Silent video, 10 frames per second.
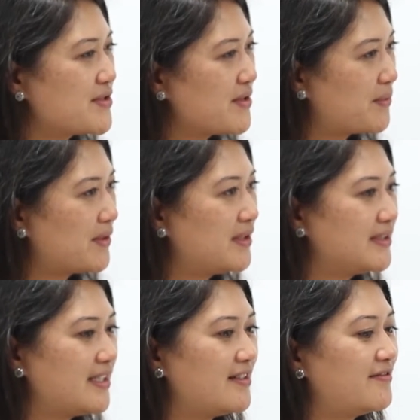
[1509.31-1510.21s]
to the
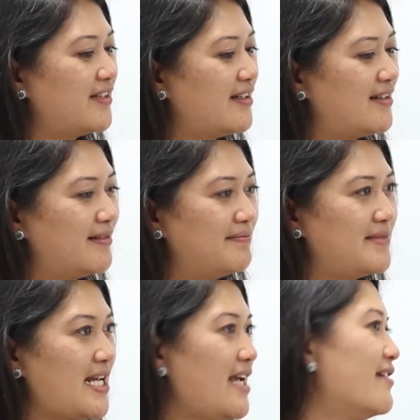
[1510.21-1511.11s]
world of
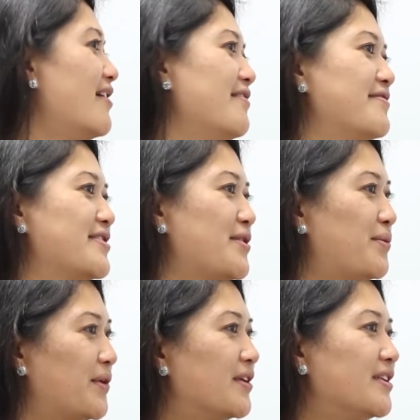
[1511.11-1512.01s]
takeoffs, the
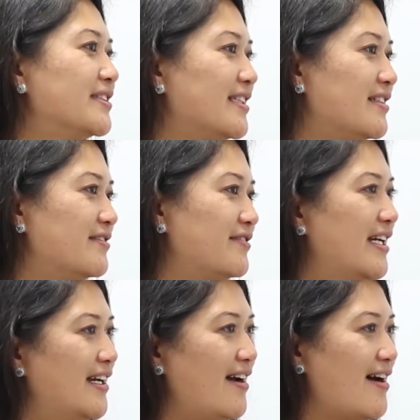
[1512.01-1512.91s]
world of,
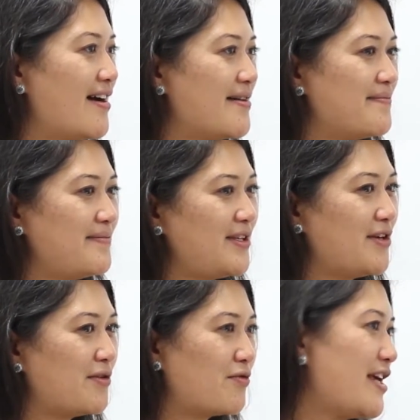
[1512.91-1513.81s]

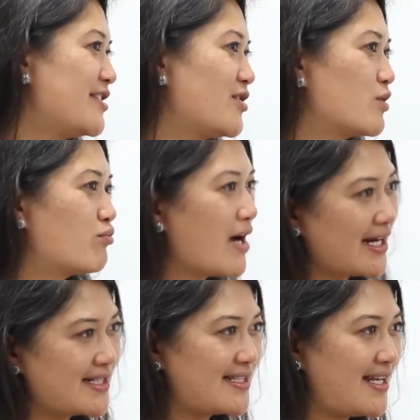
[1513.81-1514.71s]
racers
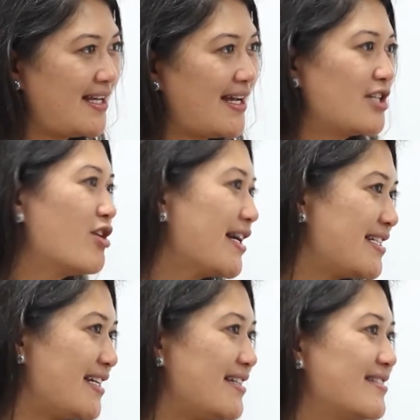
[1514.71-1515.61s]
practicing at track
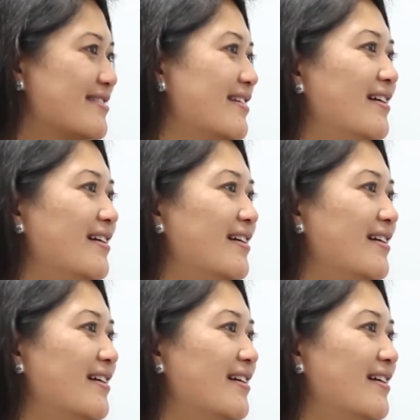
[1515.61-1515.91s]
days.